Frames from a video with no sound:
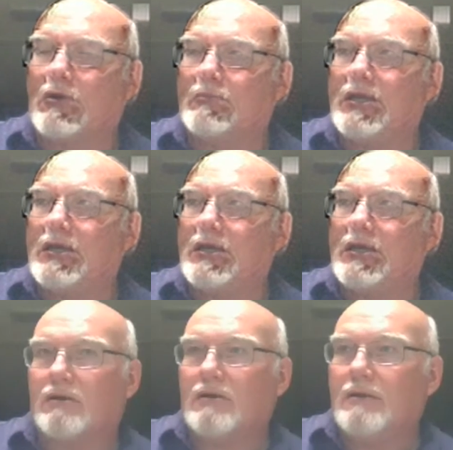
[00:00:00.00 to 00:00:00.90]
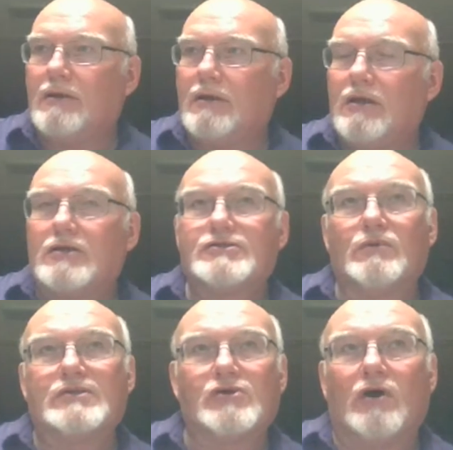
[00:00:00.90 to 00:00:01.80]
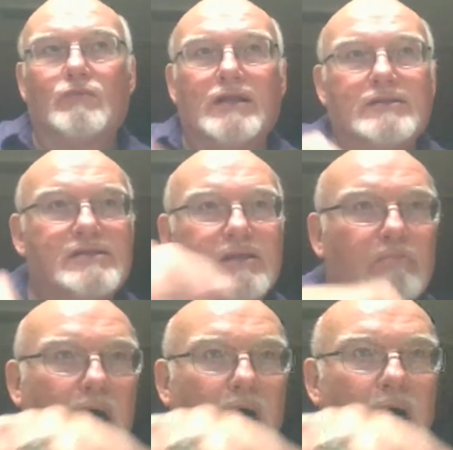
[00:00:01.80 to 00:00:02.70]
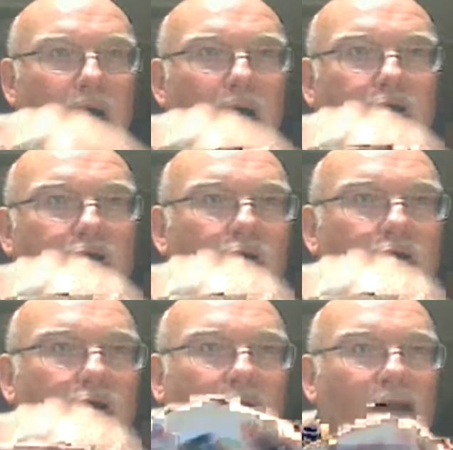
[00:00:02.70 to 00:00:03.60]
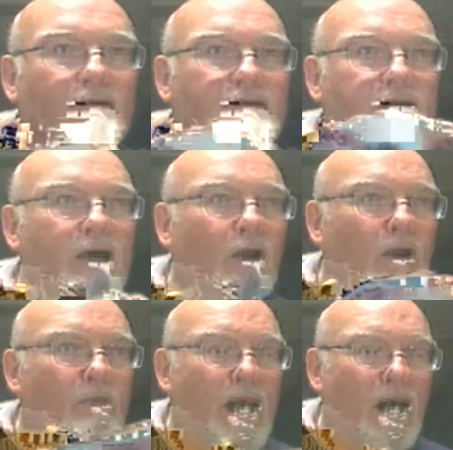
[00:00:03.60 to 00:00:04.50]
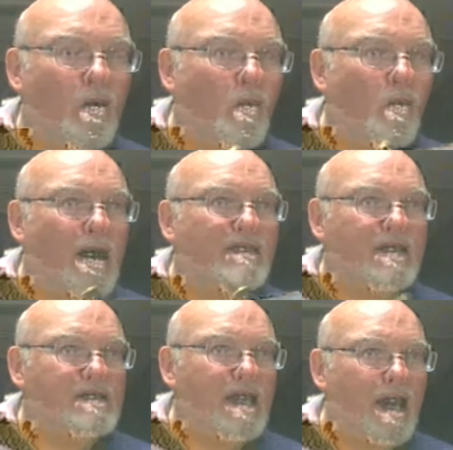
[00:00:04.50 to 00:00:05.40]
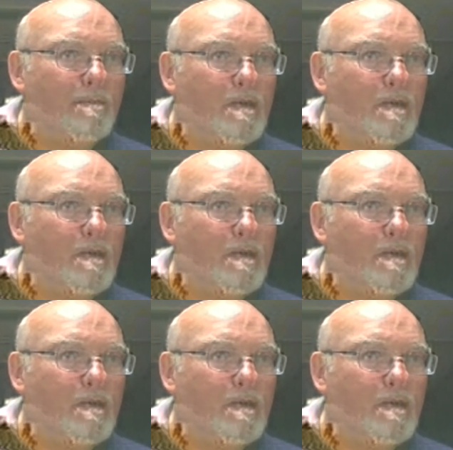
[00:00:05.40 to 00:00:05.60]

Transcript: so it's all written symbolically to kind of tell about why things happen